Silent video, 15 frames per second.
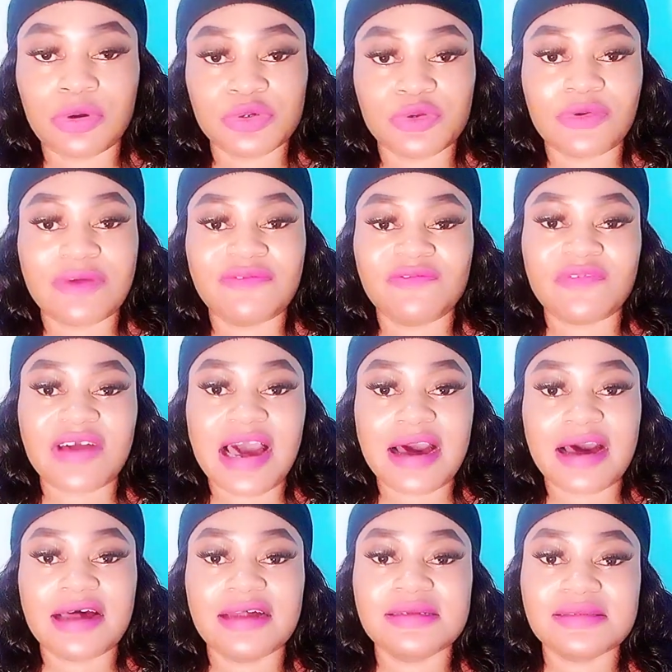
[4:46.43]
your
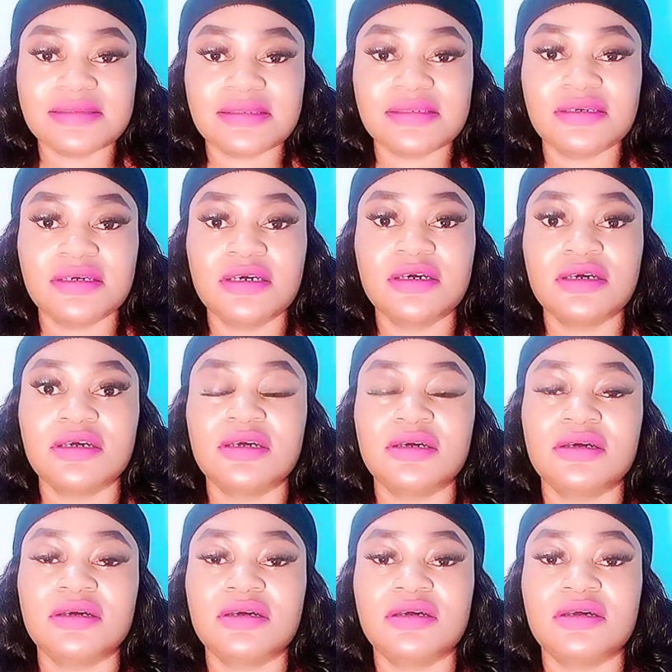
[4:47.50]
hands.
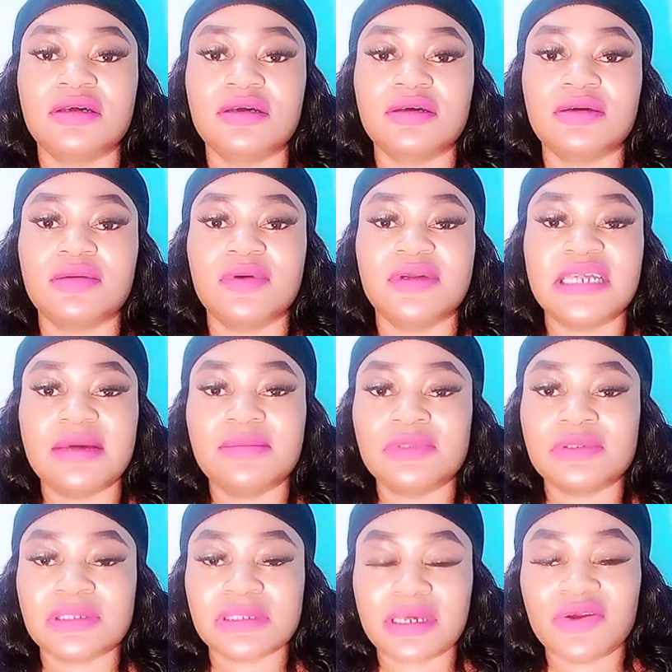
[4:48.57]
When I
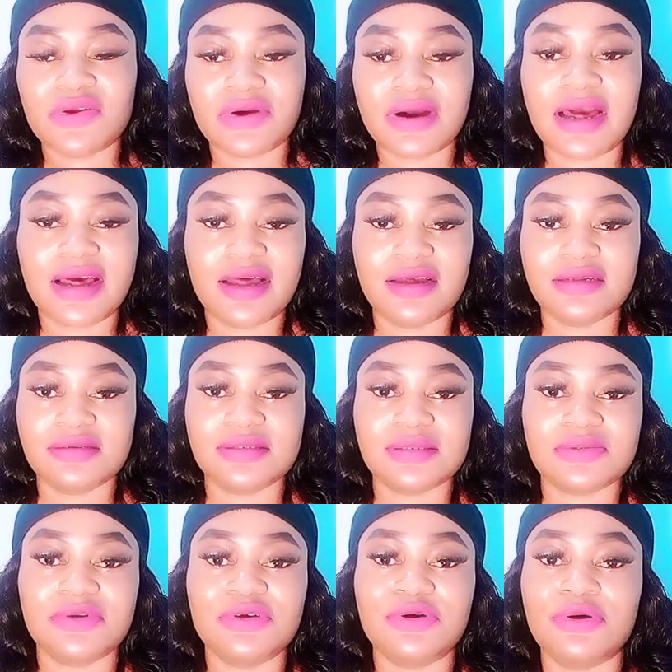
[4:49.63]
say your
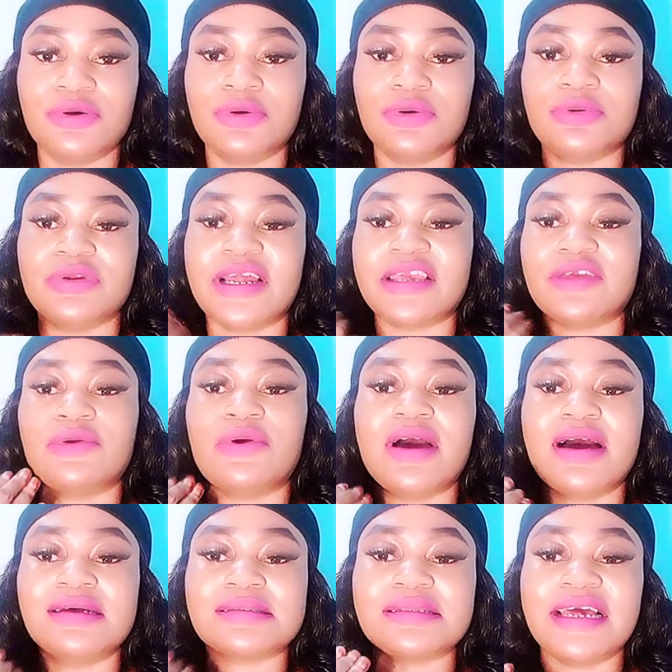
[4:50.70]
hands, or your
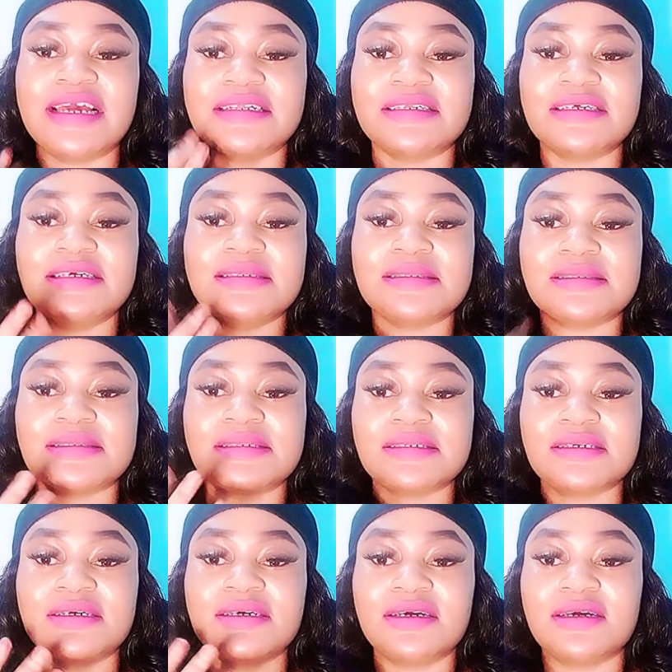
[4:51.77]
hands like this,
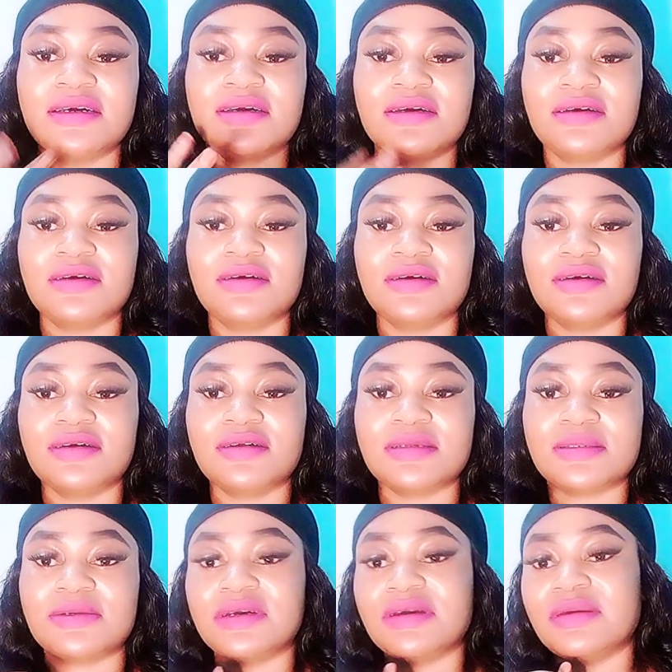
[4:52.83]

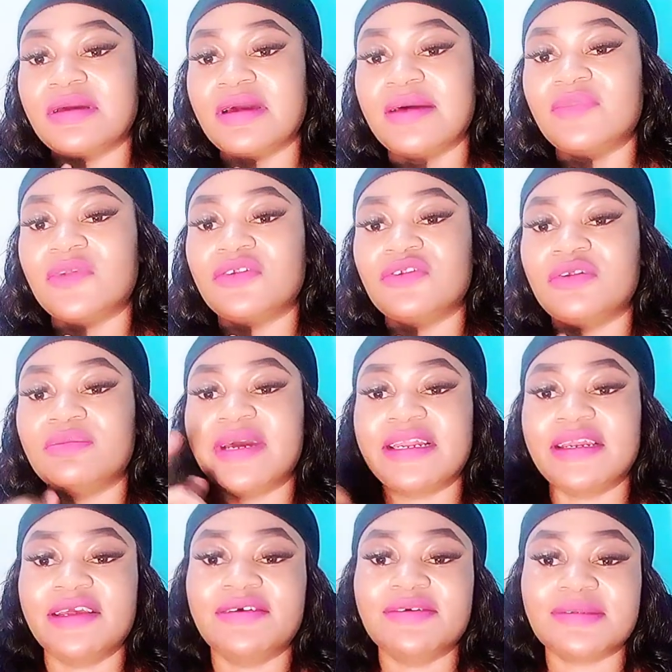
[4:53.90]
sorry, I'm not done my
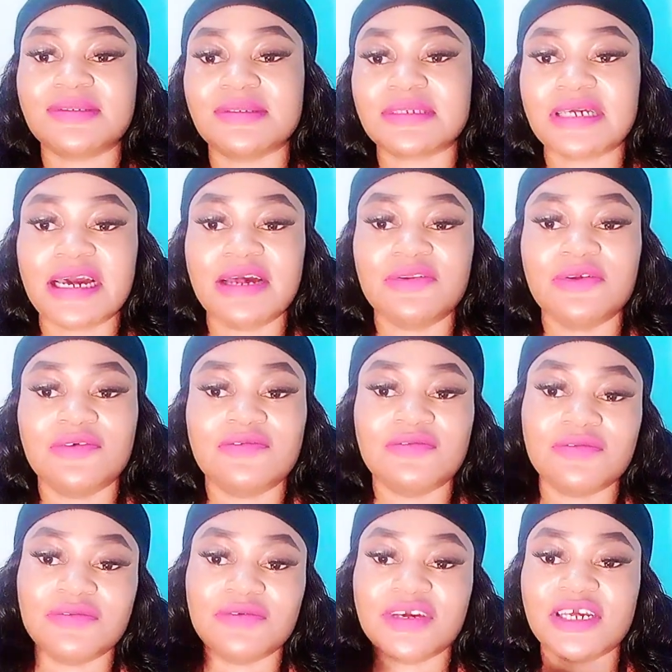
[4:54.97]
nails, it's kind of
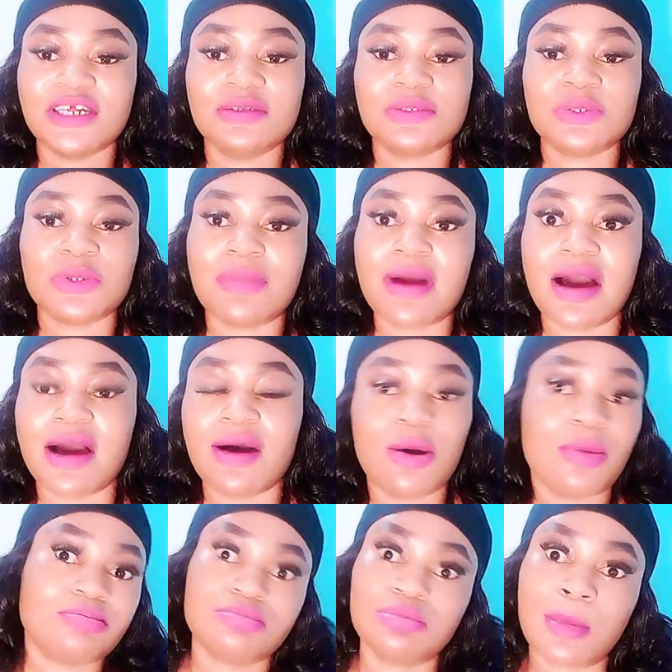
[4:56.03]
looking
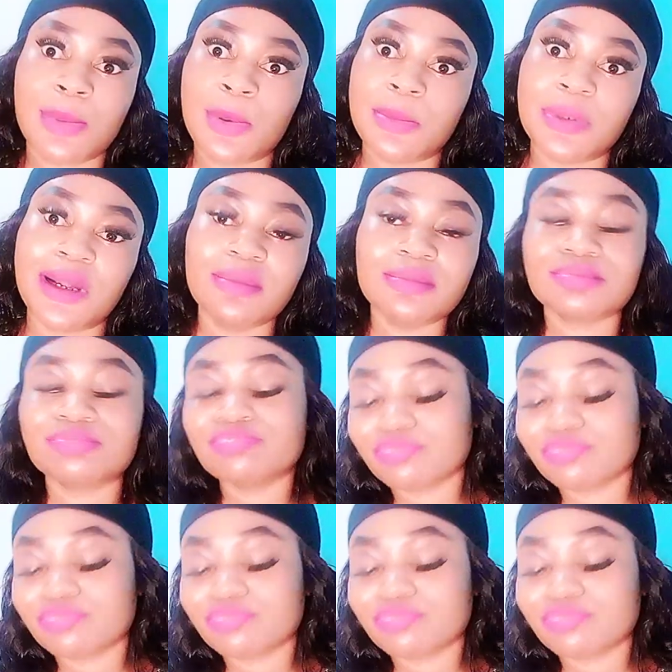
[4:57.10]
somehow, no problem.